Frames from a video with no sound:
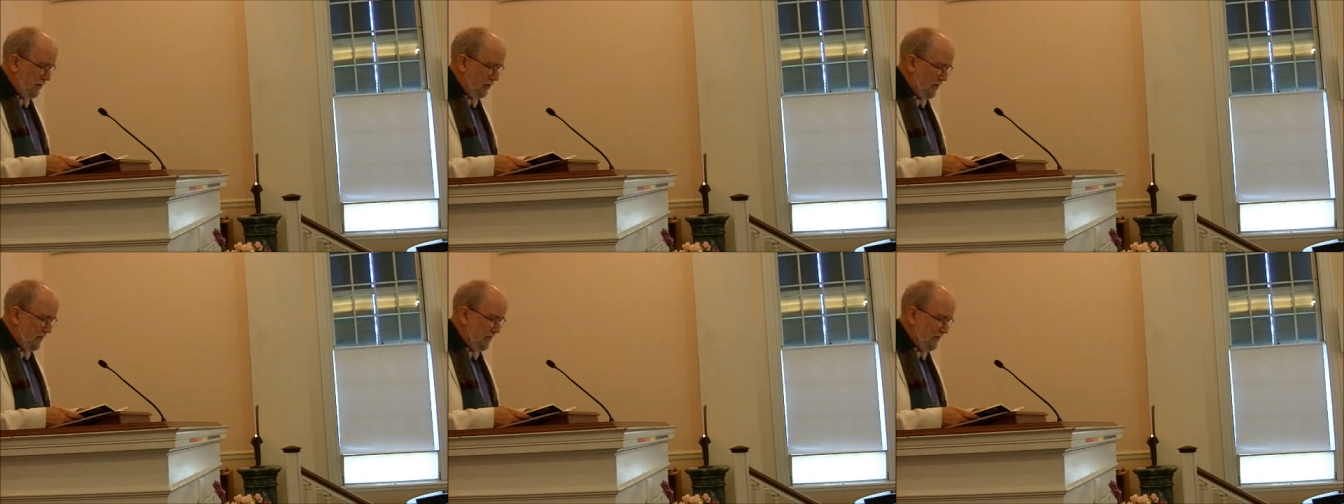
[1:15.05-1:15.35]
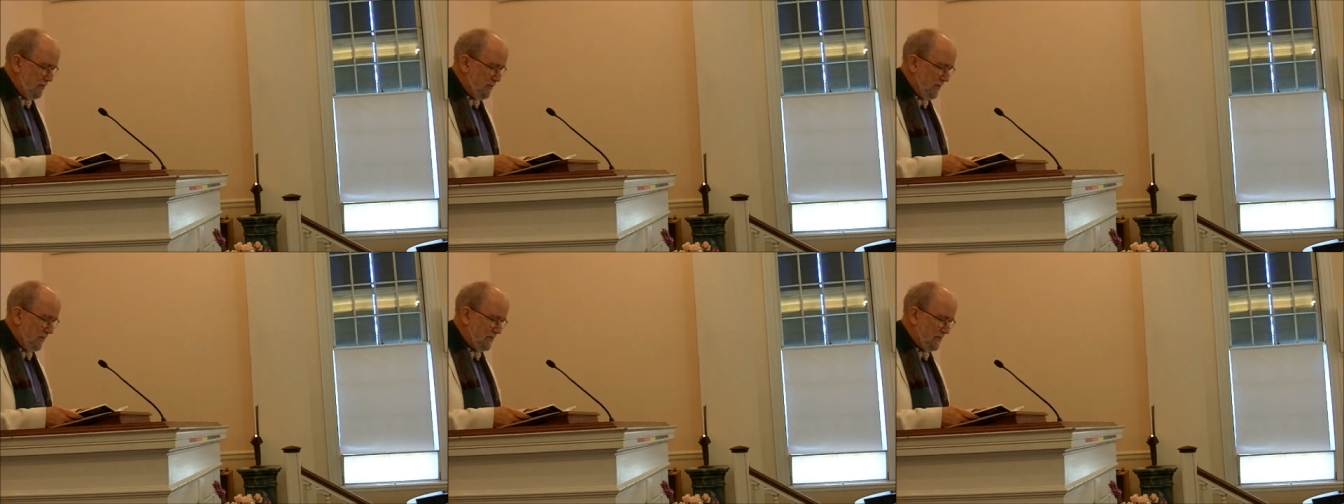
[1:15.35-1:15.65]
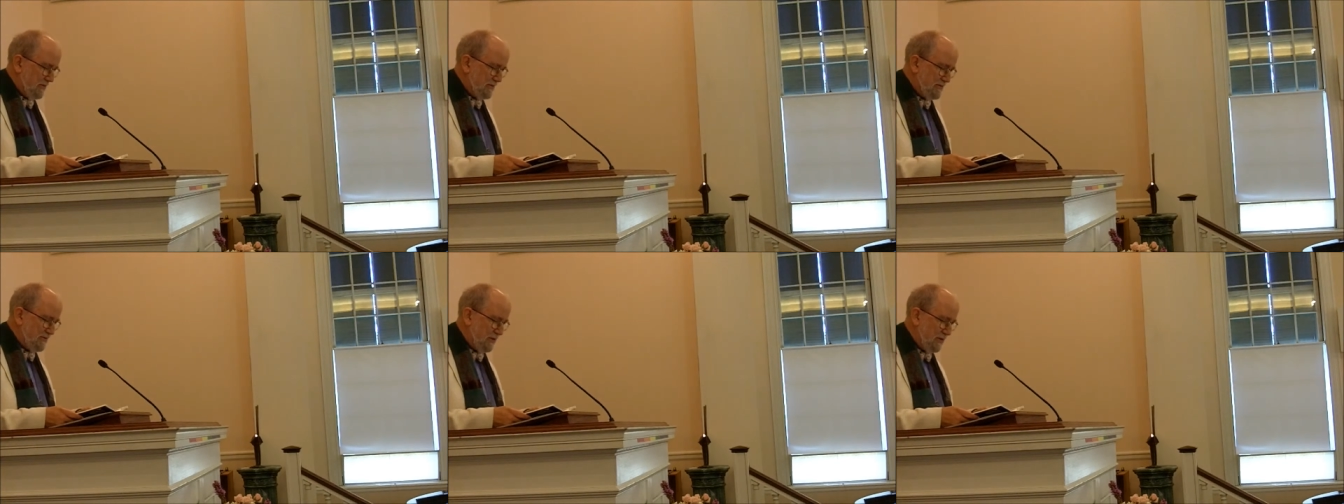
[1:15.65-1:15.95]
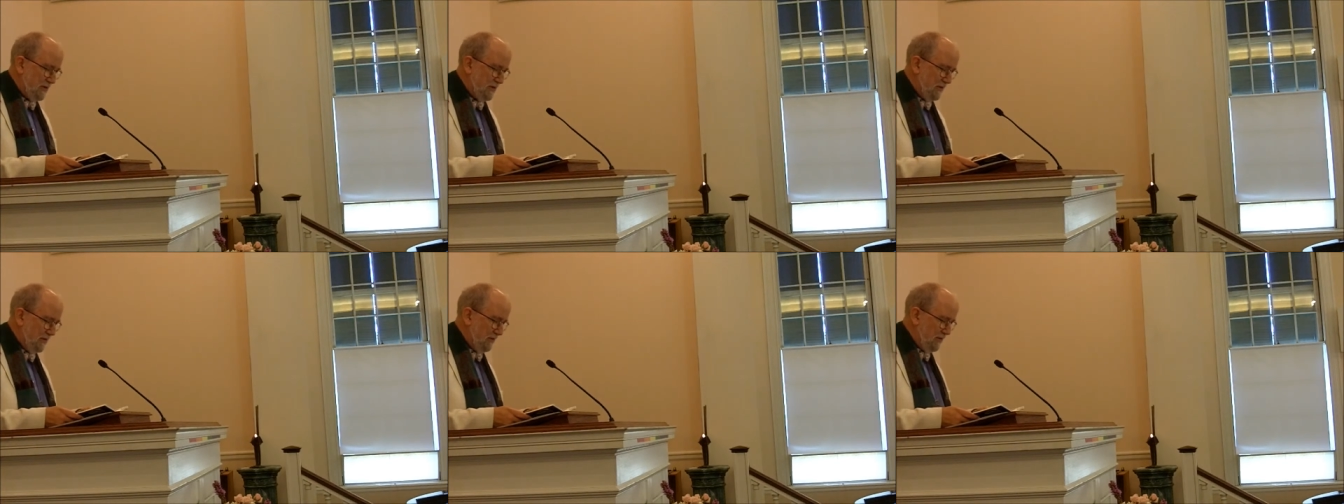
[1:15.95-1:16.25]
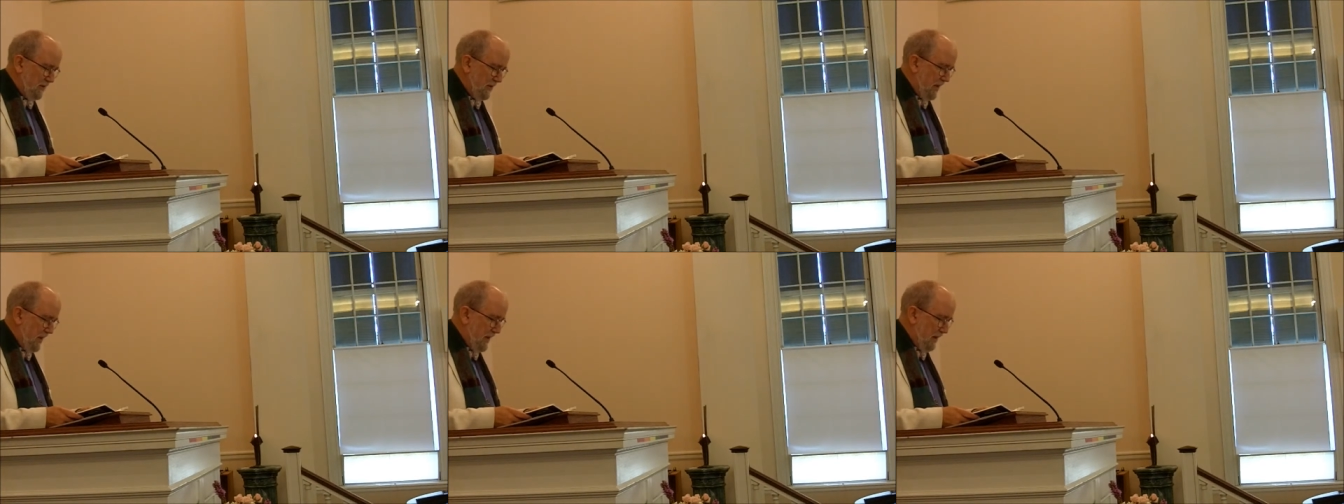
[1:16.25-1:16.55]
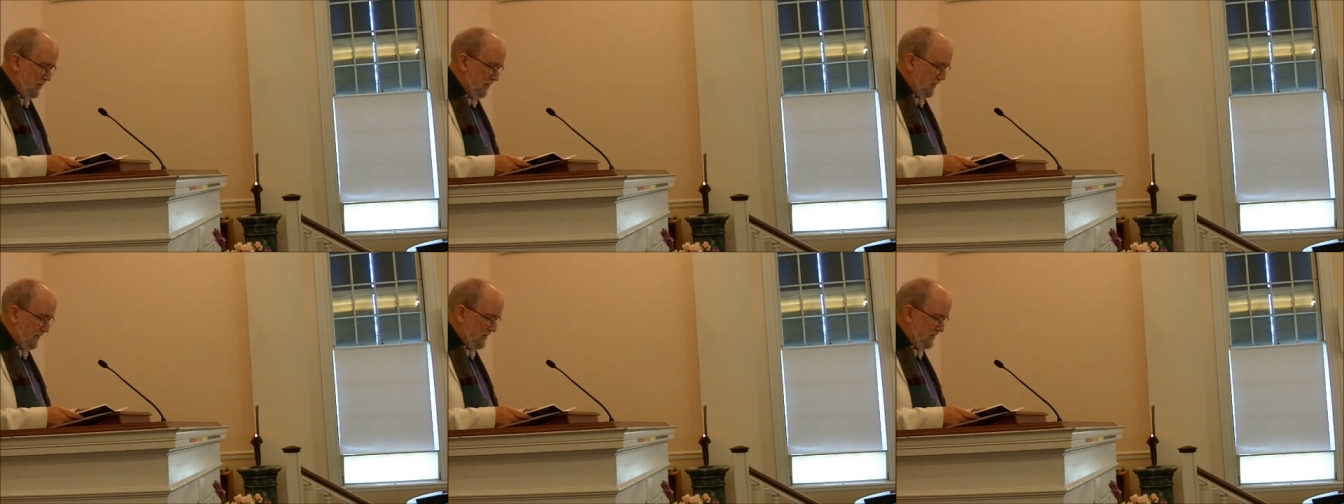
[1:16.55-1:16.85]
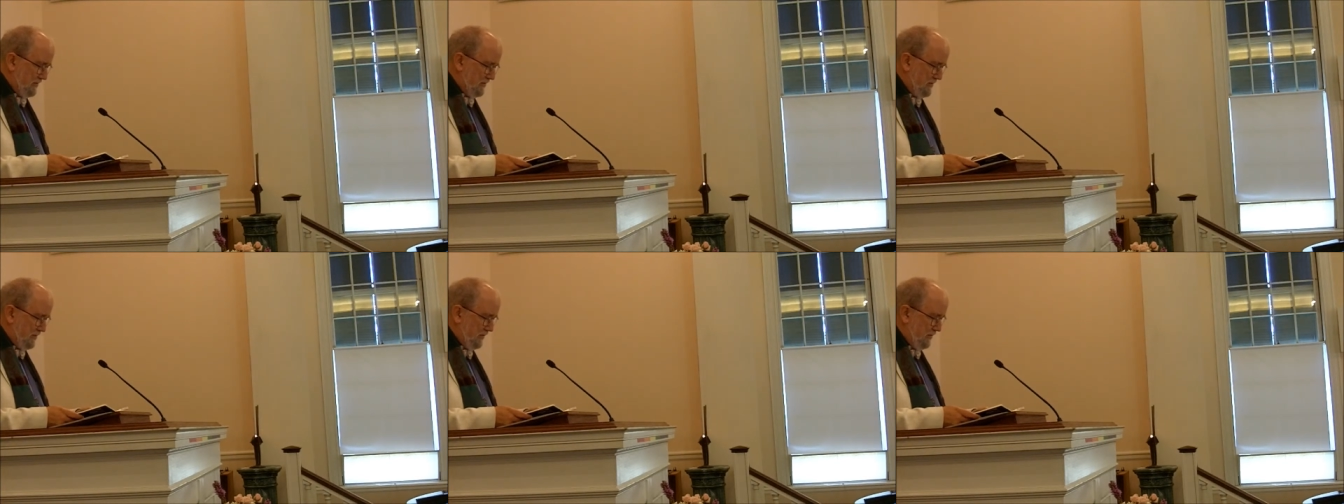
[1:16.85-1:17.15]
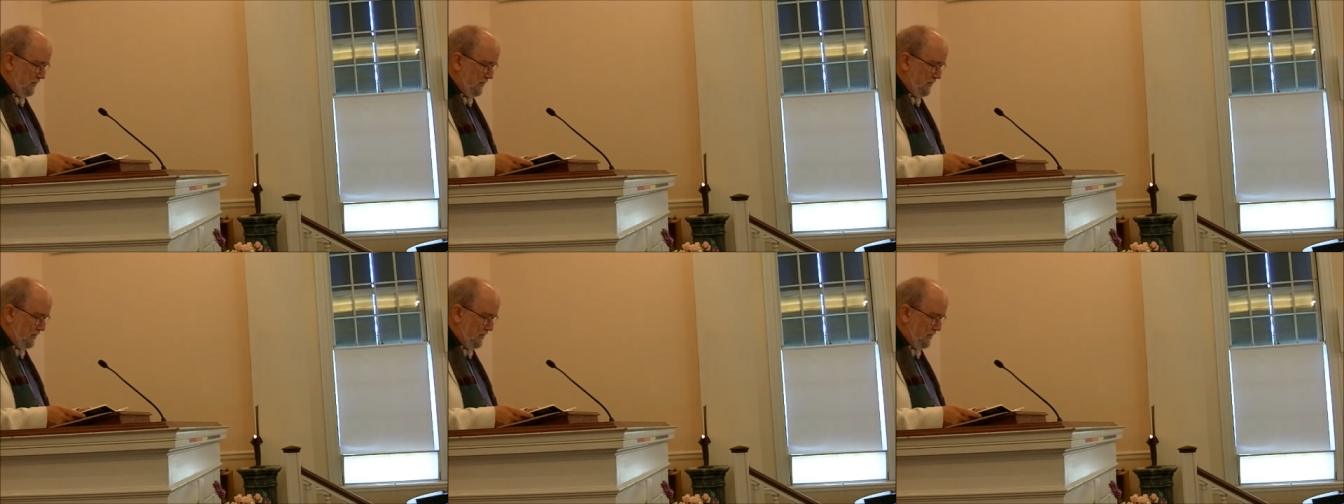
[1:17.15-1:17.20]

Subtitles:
We have built a circle of cabins.